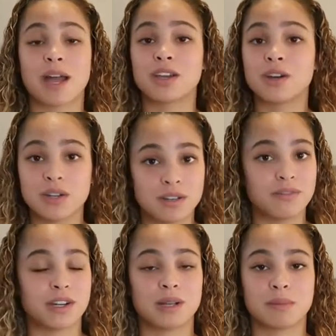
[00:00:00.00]
I could
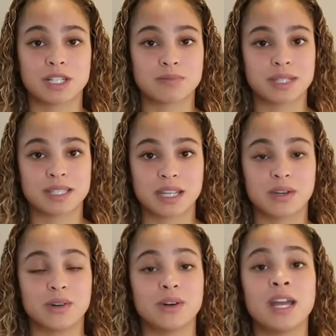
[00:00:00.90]
very much be
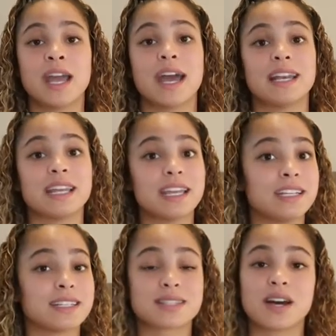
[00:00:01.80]
single, and he
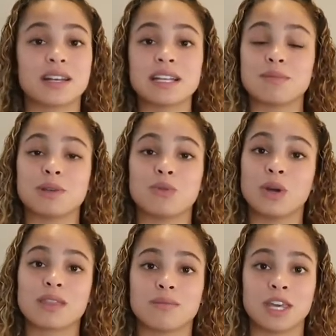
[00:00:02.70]
does not need to be
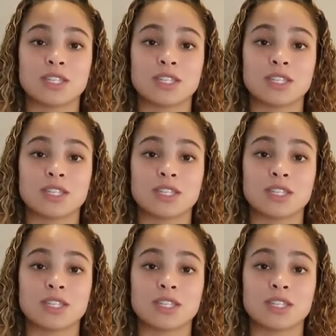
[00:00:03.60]
with me.